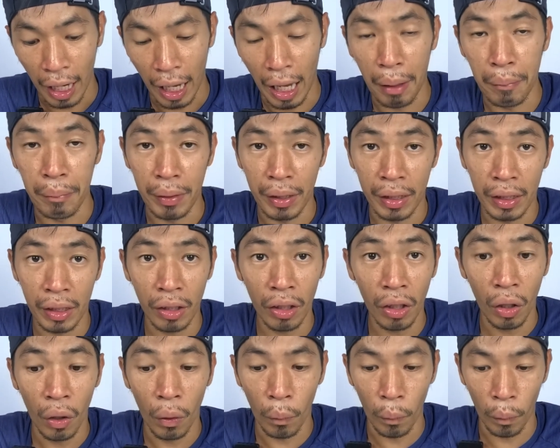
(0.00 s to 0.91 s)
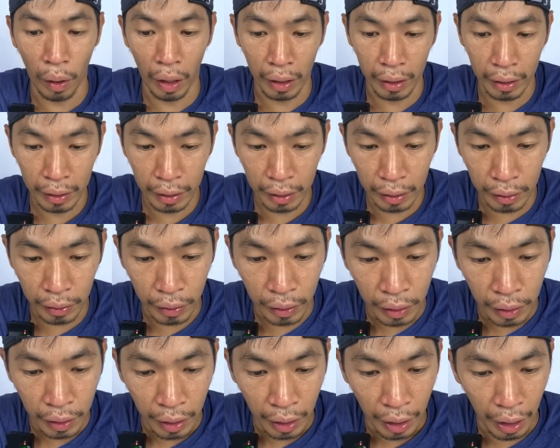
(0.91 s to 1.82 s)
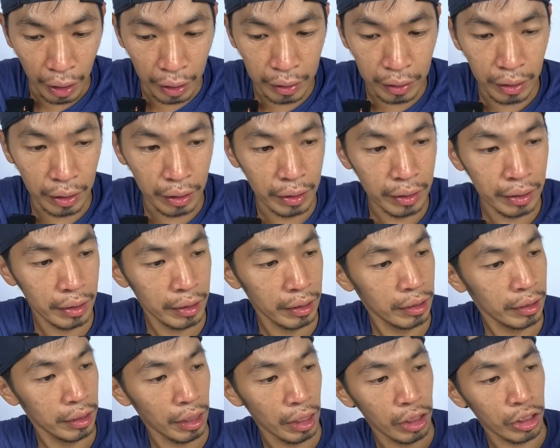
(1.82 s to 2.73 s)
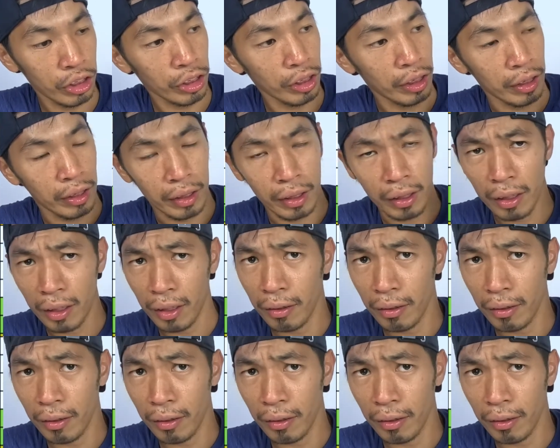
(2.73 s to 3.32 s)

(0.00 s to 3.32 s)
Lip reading: Amino Vital. And the texture,